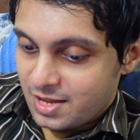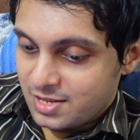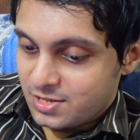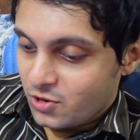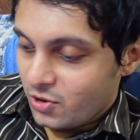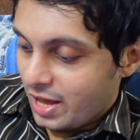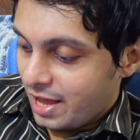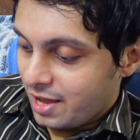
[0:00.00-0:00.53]

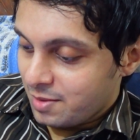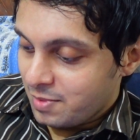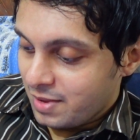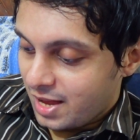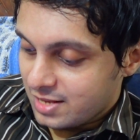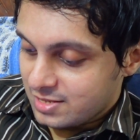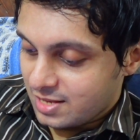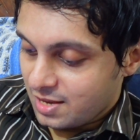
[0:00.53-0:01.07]
Today I'll be
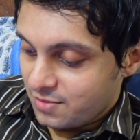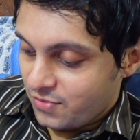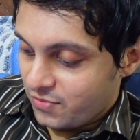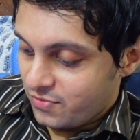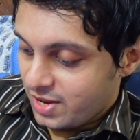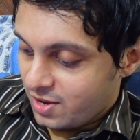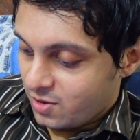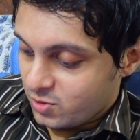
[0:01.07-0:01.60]
asking
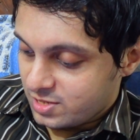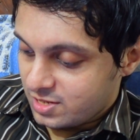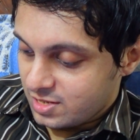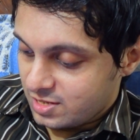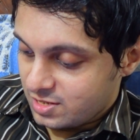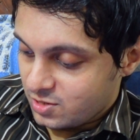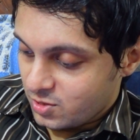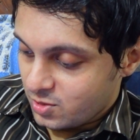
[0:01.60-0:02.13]
50
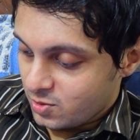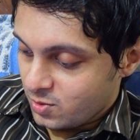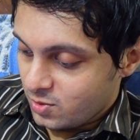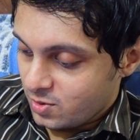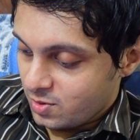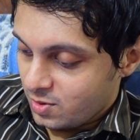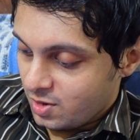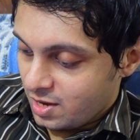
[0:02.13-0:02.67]
questions to you.
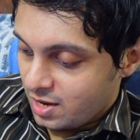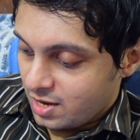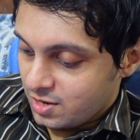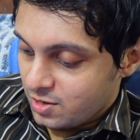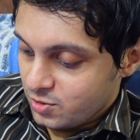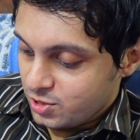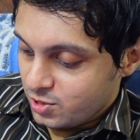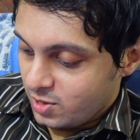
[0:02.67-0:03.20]

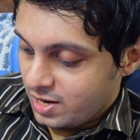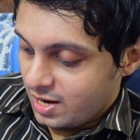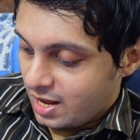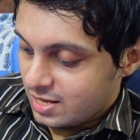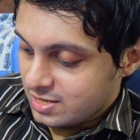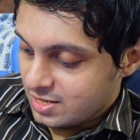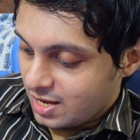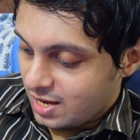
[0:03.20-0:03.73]
You shouldn't
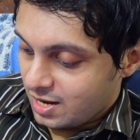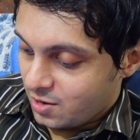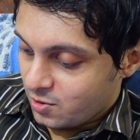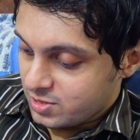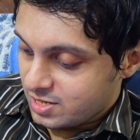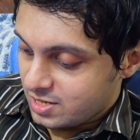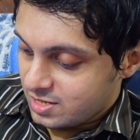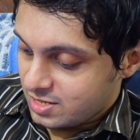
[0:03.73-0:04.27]
ask any
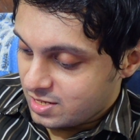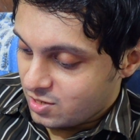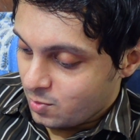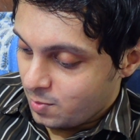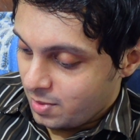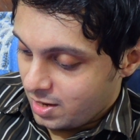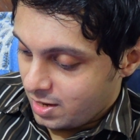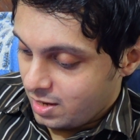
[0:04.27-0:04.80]
questions to
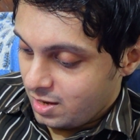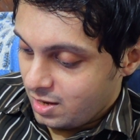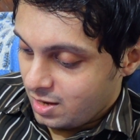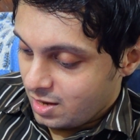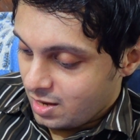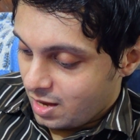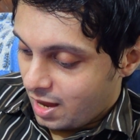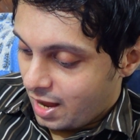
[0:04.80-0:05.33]
me.
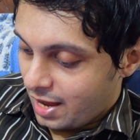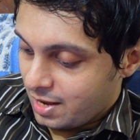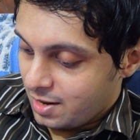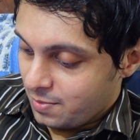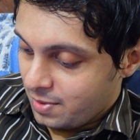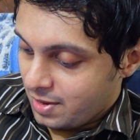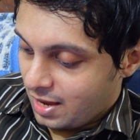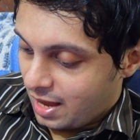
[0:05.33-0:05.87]

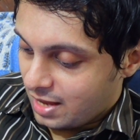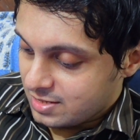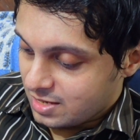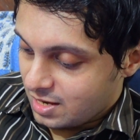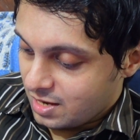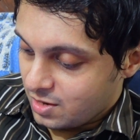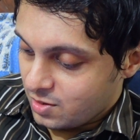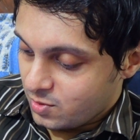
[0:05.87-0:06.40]
I'll be
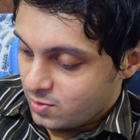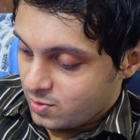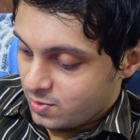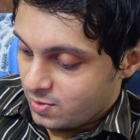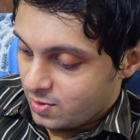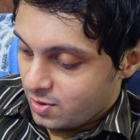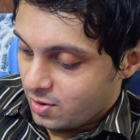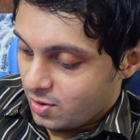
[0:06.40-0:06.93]
asking you,
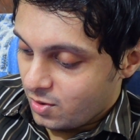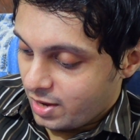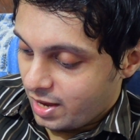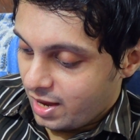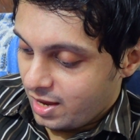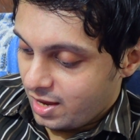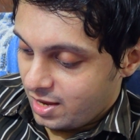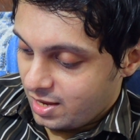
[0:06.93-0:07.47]

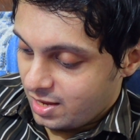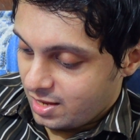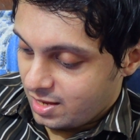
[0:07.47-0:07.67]
okay?